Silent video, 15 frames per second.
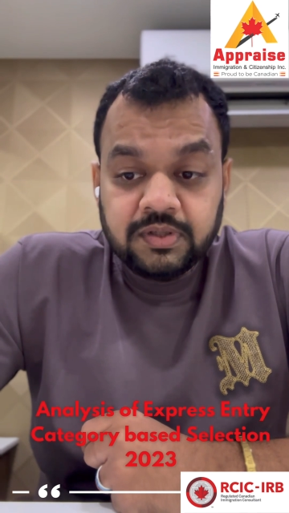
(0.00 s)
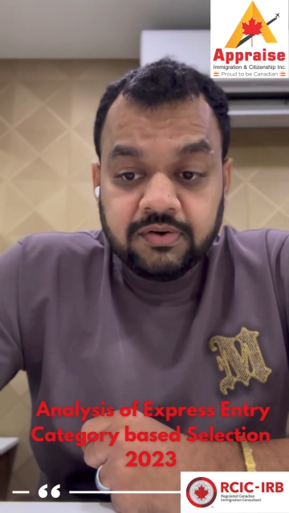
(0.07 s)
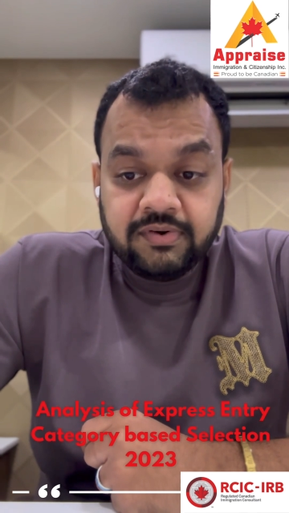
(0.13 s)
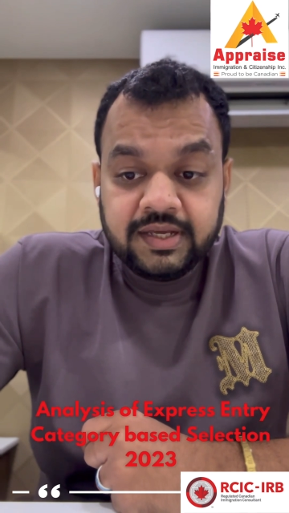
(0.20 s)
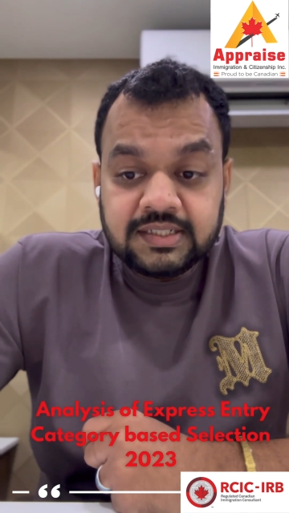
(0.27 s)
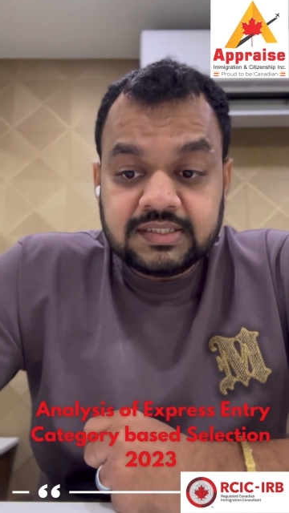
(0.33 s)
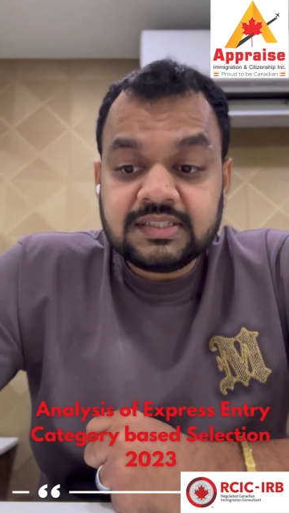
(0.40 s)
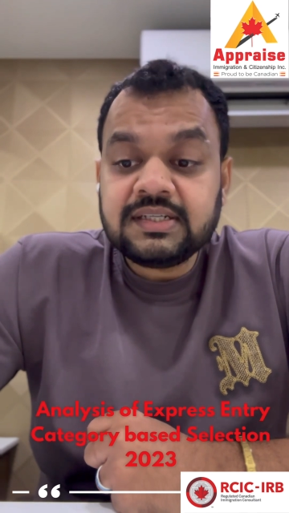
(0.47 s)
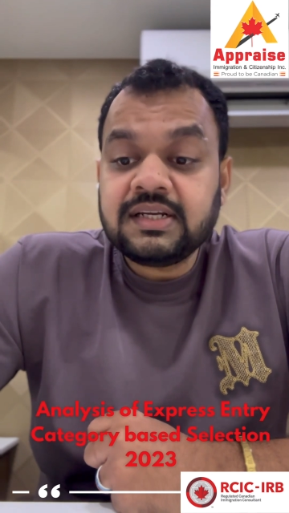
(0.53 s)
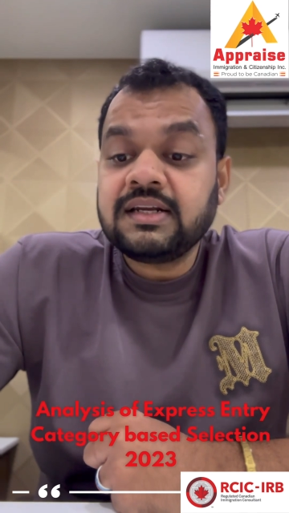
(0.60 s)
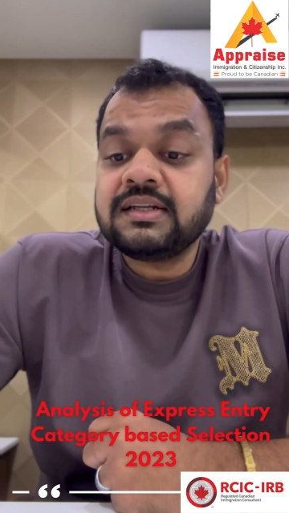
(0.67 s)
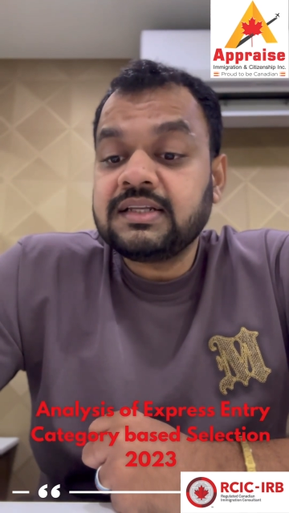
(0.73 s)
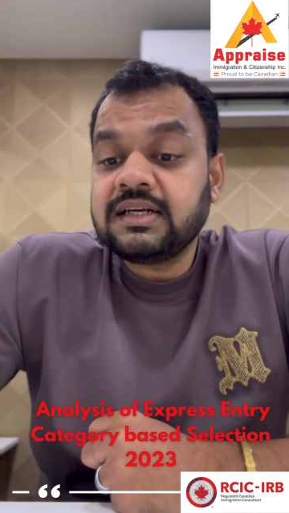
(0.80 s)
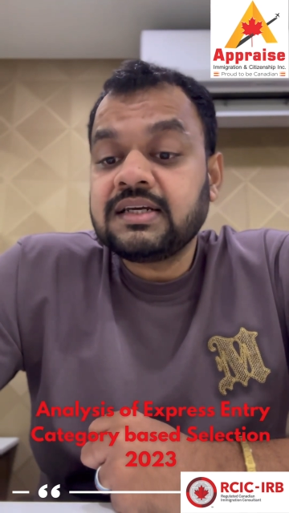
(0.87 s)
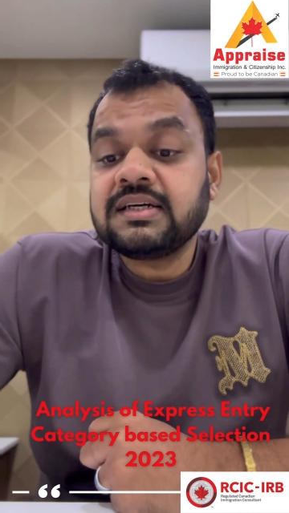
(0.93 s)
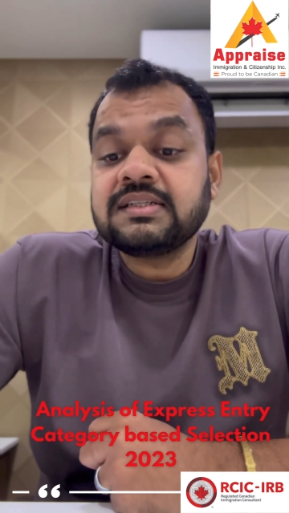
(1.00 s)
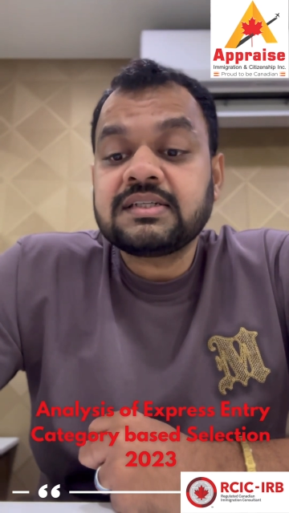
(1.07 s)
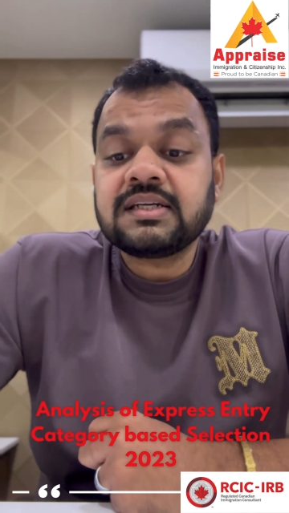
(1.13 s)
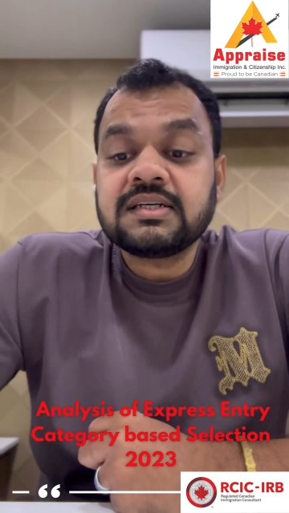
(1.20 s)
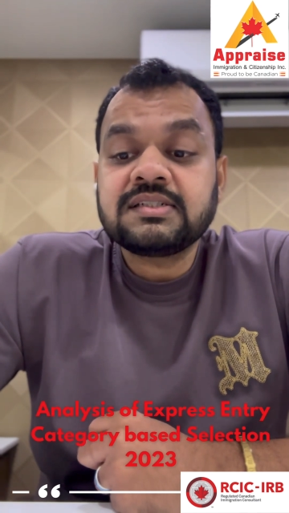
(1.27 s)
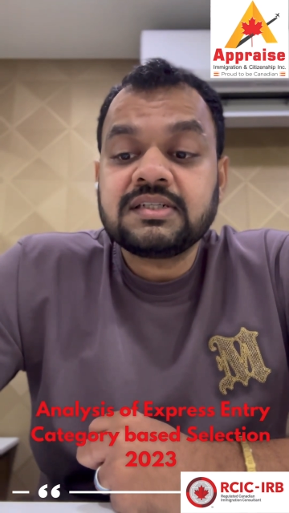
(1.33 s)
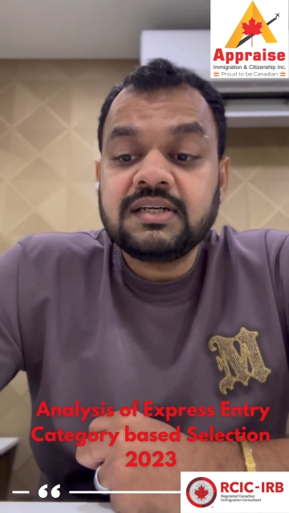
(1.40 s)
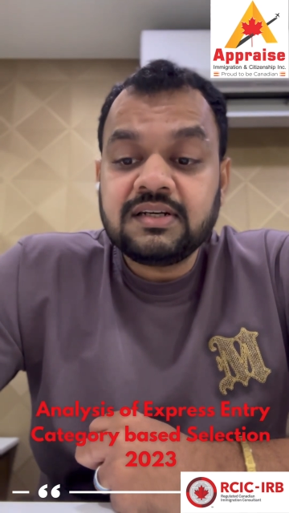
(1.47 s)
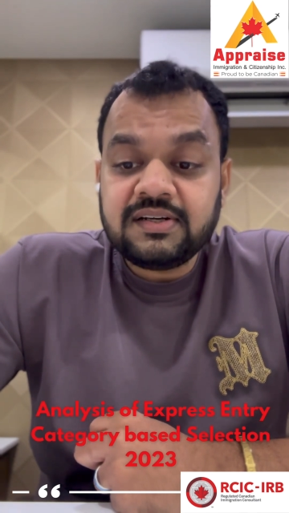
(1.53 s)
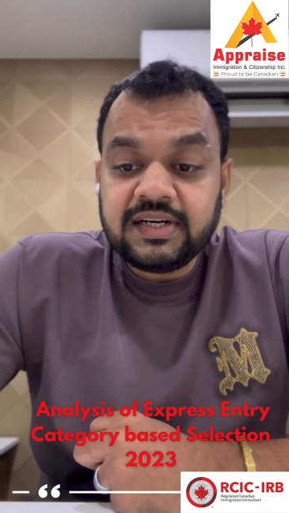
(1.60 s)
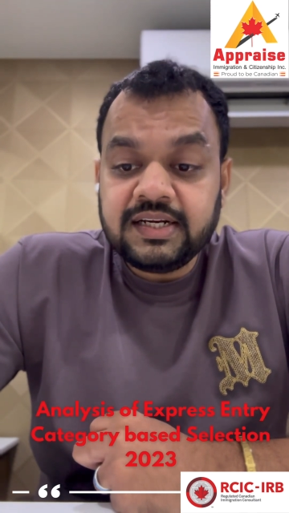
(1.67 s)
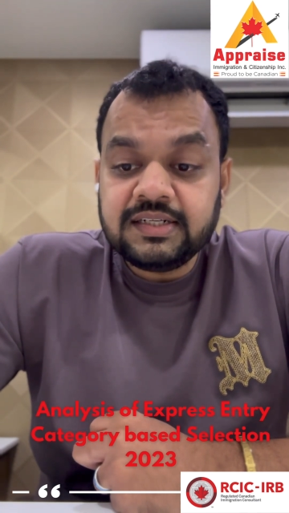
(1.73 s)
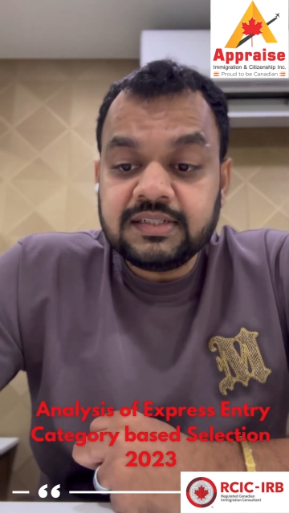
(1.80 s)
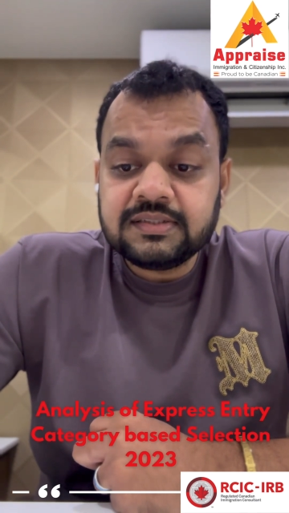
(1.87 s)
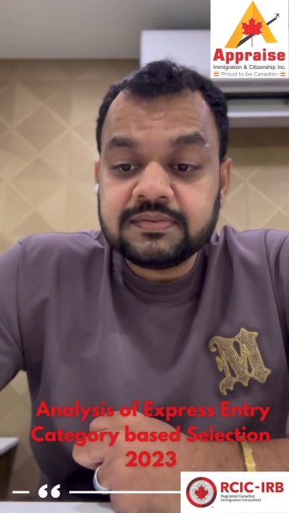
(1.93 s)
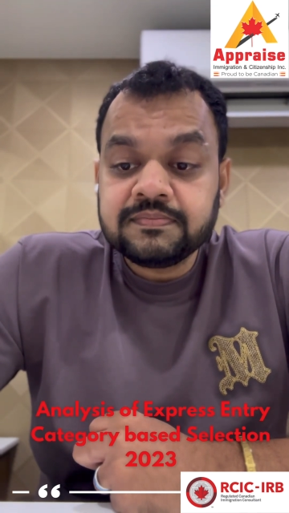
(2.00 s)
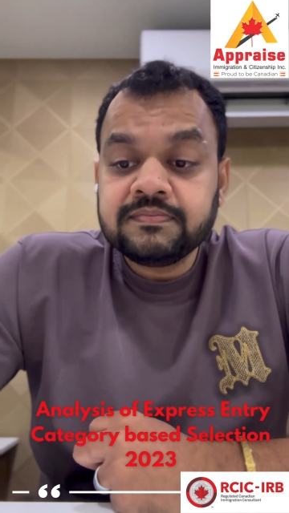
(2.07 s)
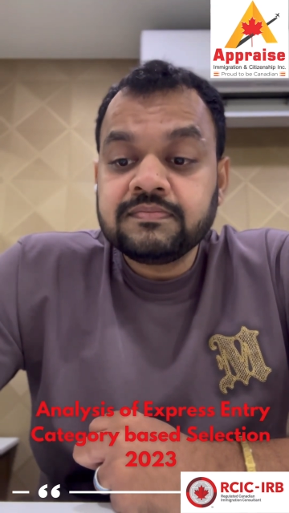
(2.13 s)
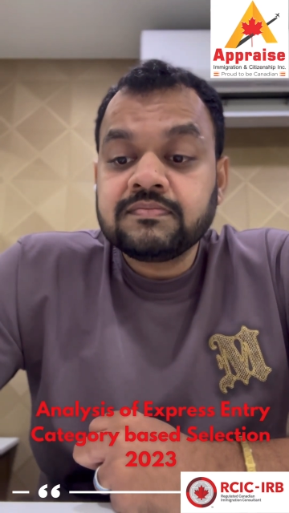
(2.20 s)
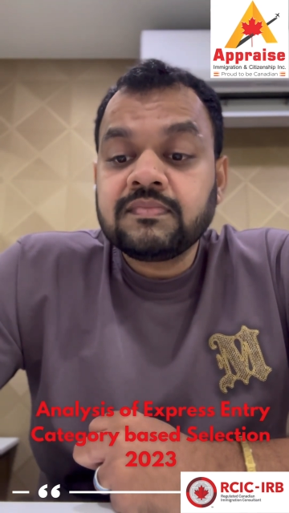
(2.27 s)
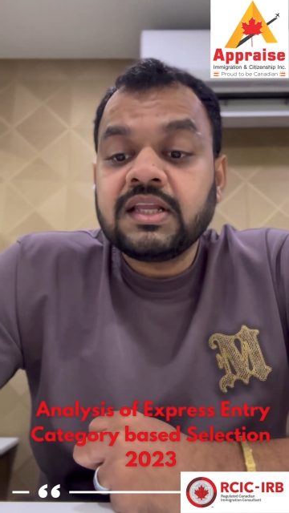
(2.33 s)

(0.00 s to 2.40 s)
supervisors and other construction trades,